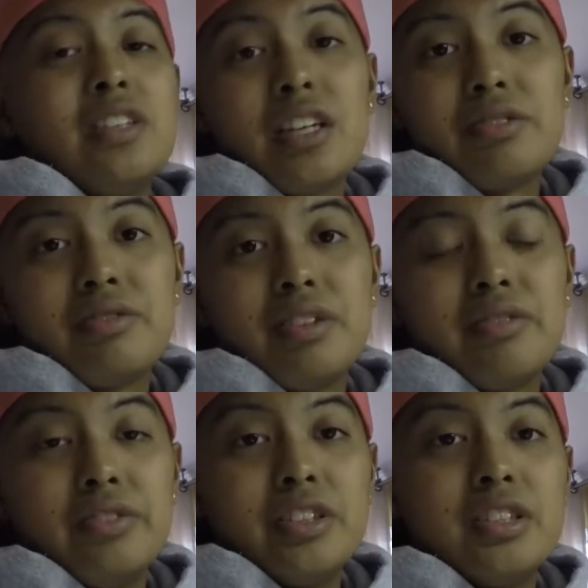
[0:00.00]
enough
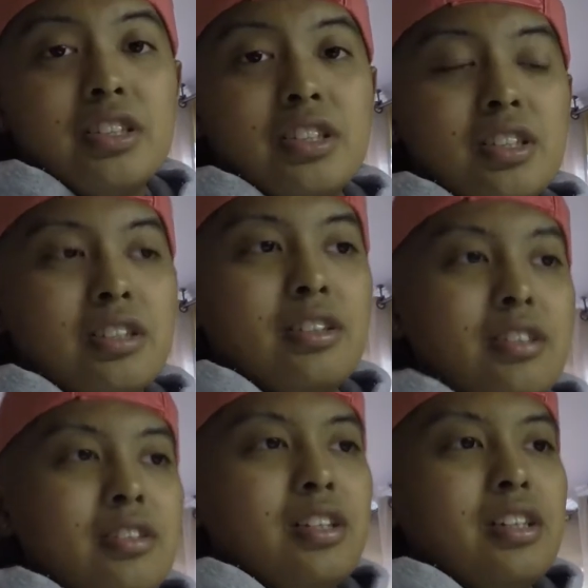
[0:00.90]
footage
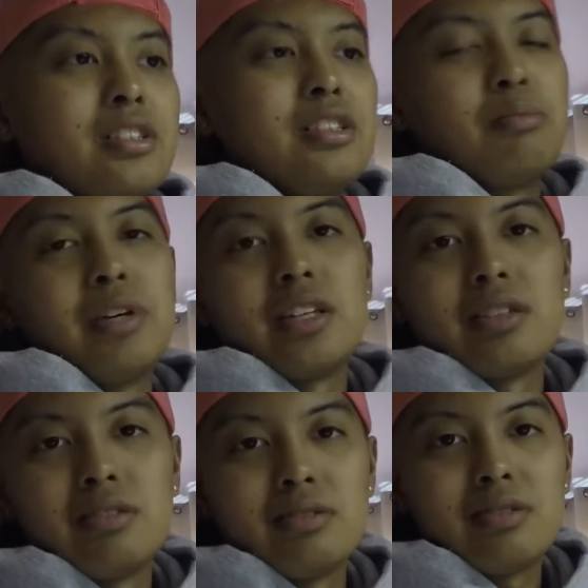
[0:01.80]
to
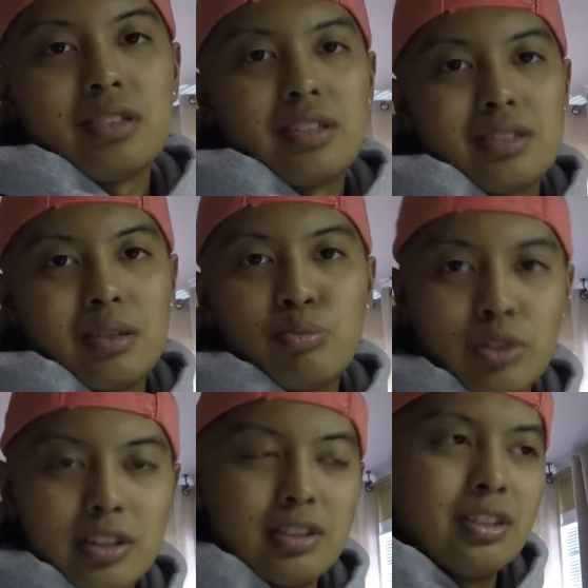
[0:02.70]
make a
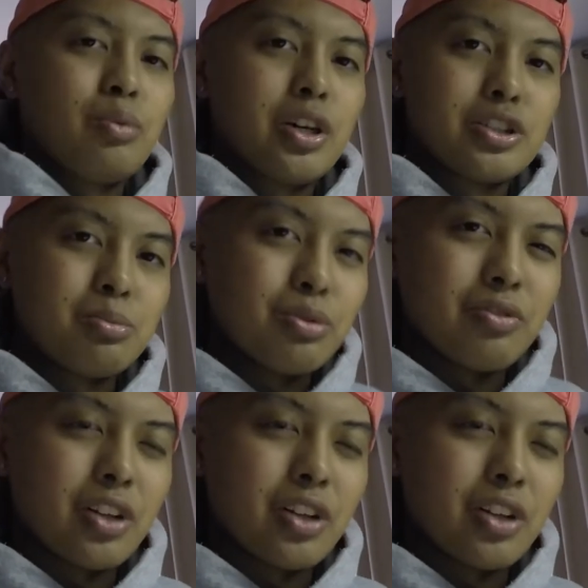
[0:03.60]
somewhat watchable